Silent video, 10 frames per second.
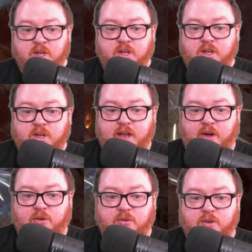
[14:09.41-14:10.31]
Now,
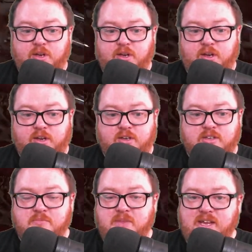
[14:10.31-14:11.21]
to
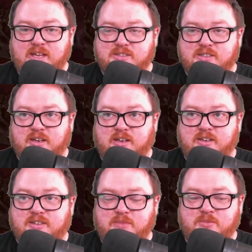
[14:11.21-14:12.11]
me, it
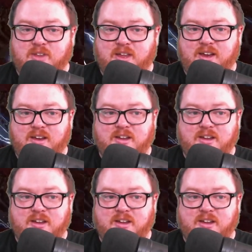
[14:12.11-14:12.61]
seems like